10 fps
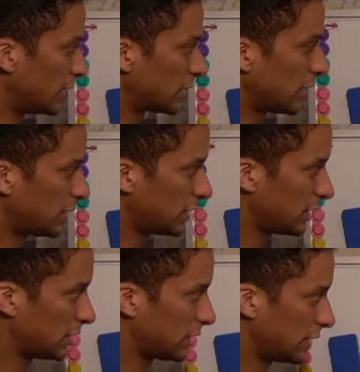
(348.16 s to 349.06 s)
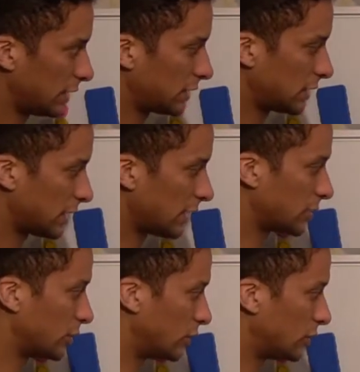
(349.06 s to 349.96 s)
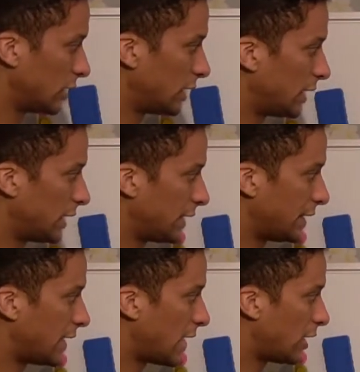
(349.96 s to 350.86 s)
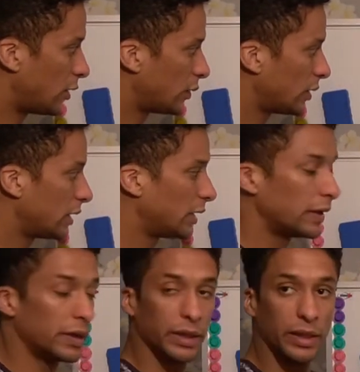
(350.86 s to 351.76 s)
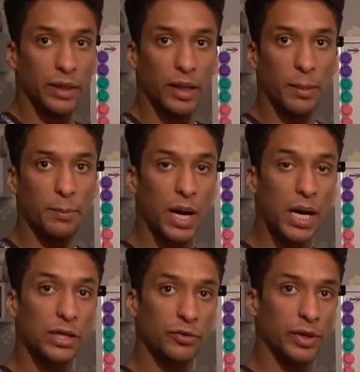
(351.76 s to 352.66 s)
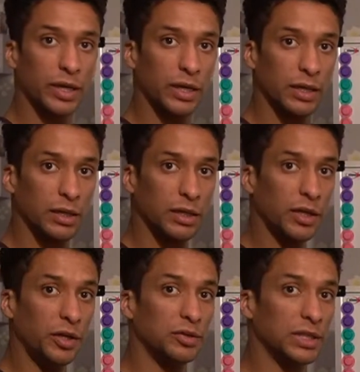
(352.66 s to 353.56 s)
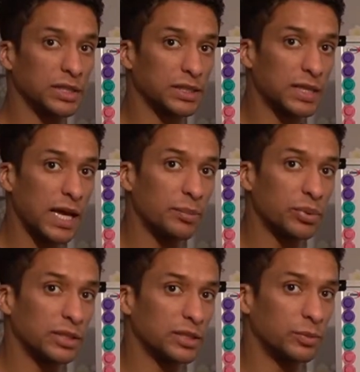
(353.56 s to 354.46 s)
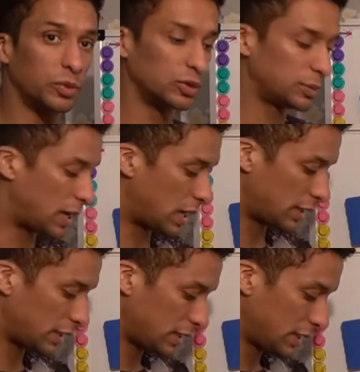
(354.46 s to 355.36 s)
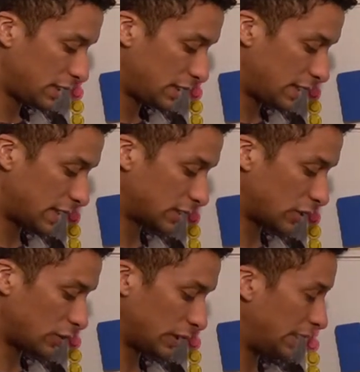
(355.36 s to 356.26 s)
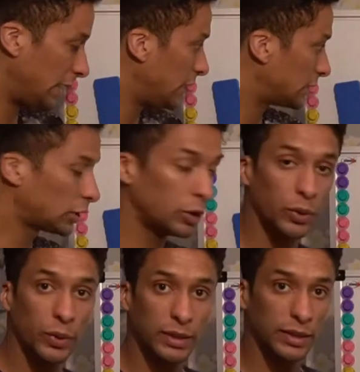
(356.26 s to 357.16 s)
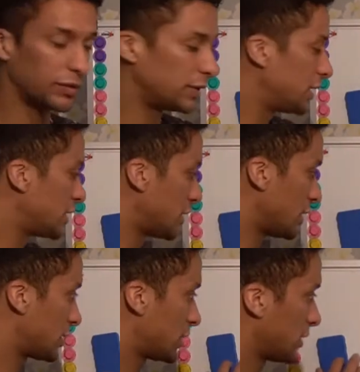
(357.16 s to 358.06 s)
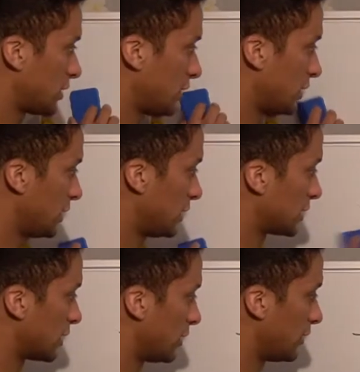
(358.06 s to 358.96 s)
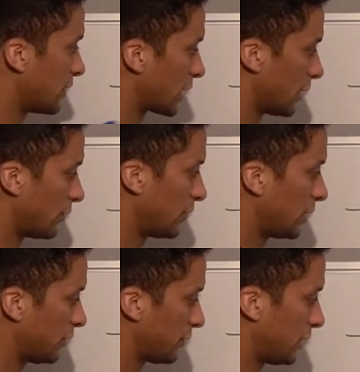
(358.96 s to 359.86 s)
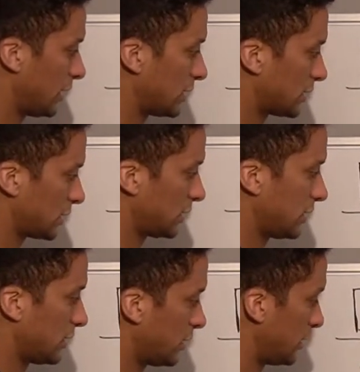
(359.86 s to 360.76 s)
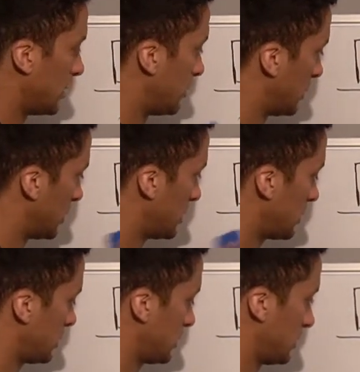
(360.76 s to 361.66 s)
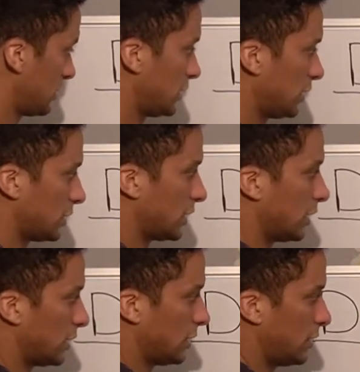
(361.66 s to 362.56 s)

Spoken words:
so this is decimal. Now, binary uses the same principles, but there's only 2 different digits. So if I get rid of this number, these now